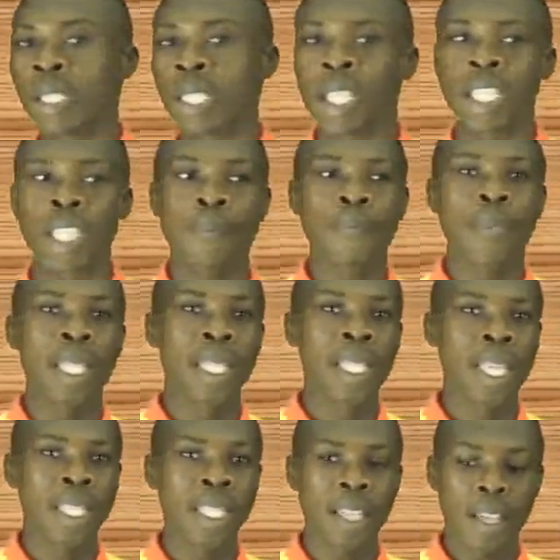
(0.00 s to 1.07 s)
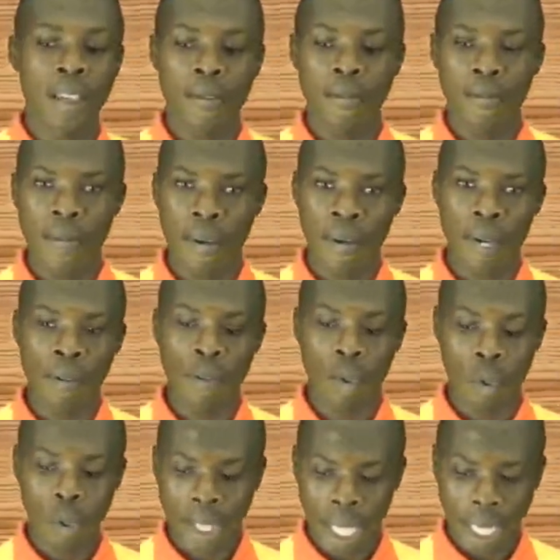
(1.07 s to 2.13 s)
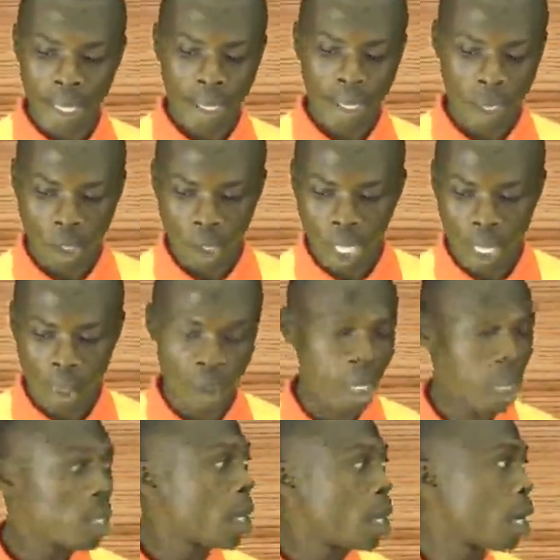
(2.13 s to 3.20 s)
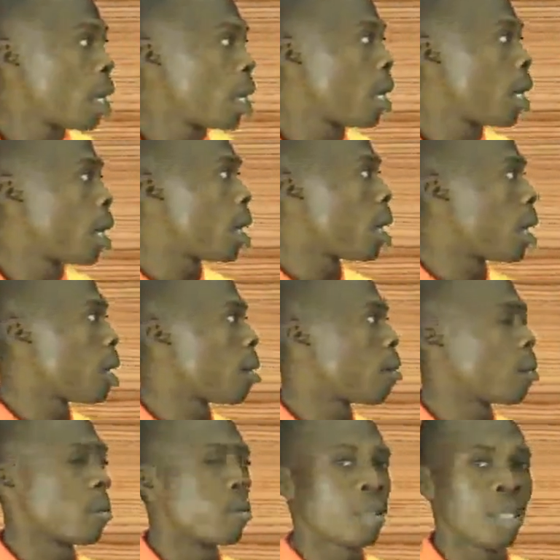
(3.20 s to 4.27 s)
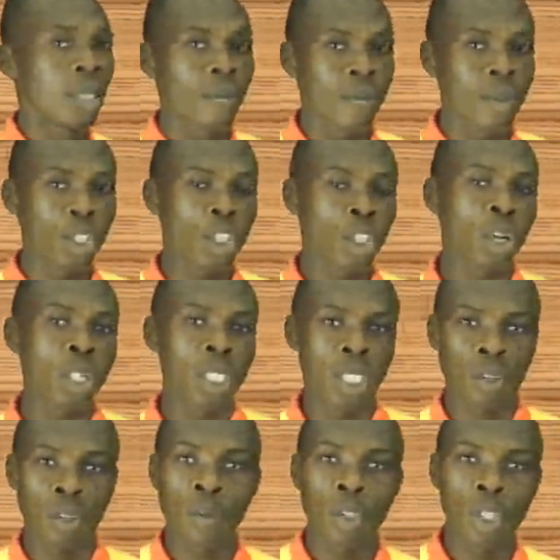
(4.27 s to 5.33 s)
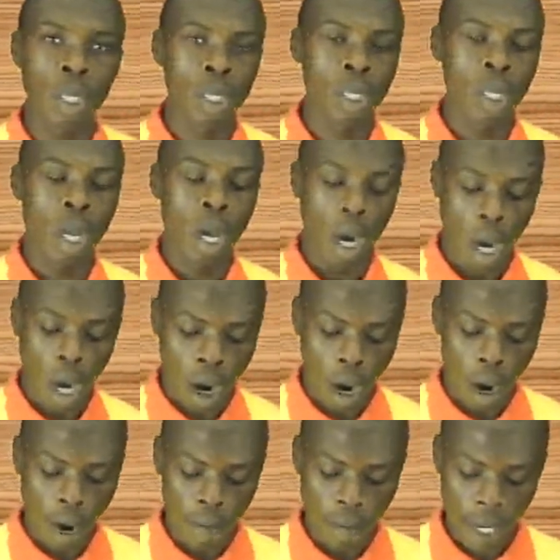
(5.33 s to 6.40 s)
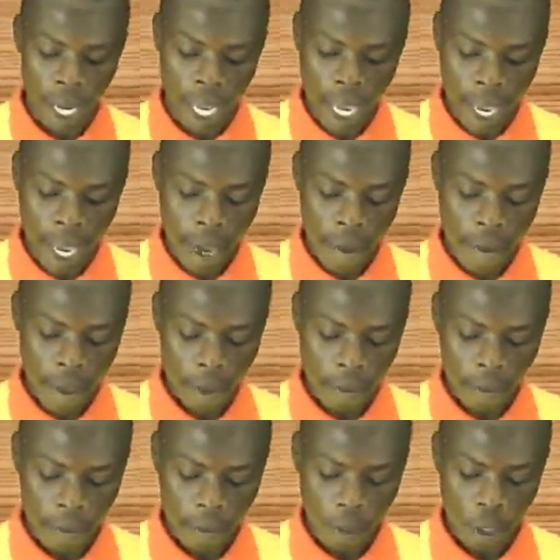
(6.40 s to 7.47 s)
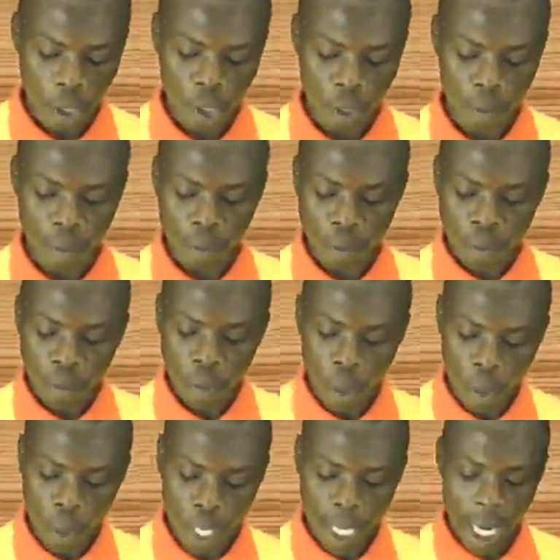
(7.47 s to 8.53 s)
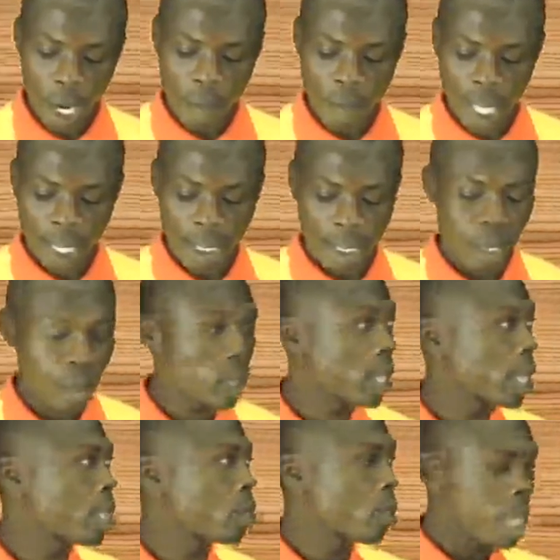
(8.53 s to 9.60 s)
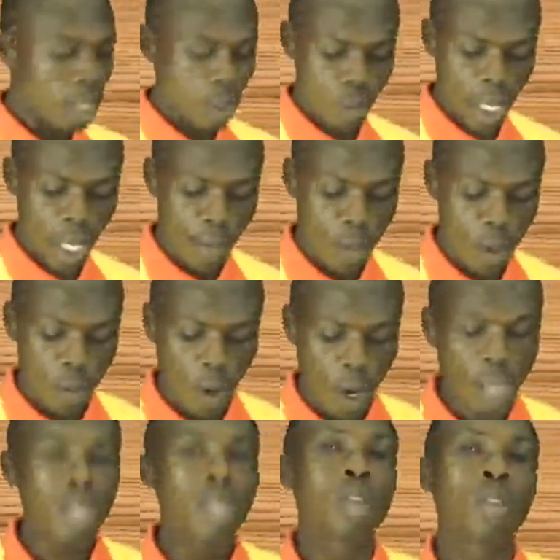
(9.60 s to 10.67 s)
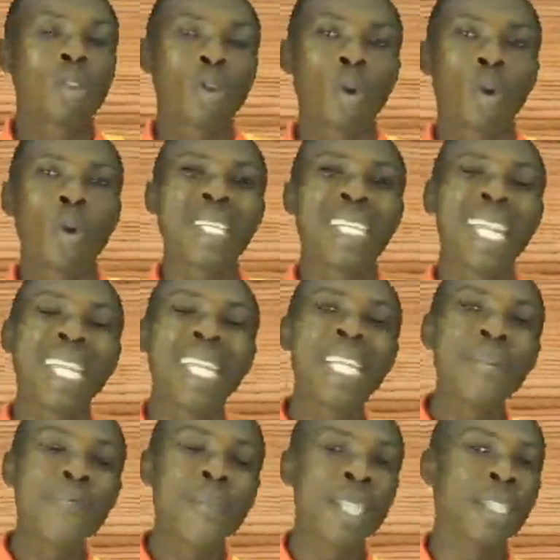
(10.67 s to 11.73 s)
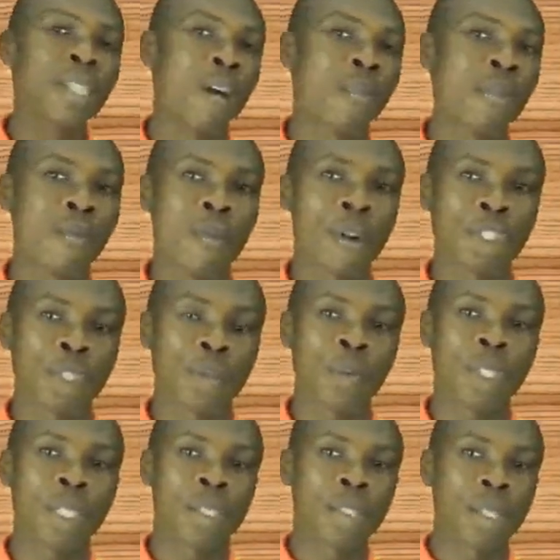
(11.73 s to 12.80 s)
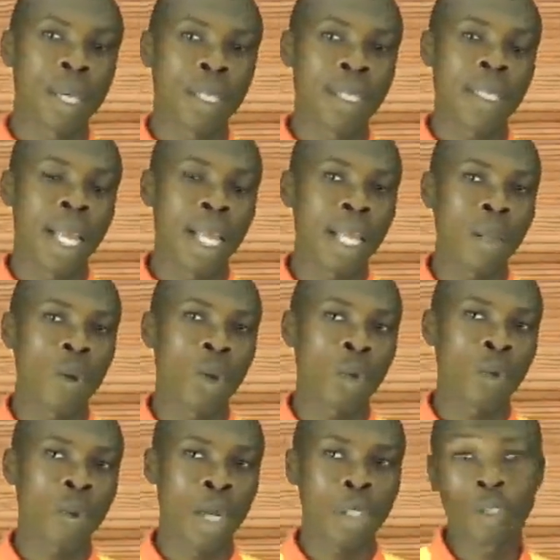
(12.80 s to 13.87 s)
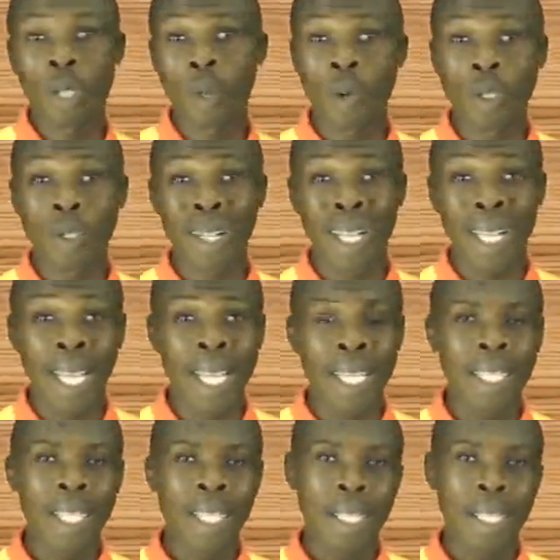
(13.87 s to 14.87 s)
the independent variable. So that's the general definition or description of a function. Okay, I hope that is noted. So let's quickly move on to the limit of a function, which is exactly what we actually want to learn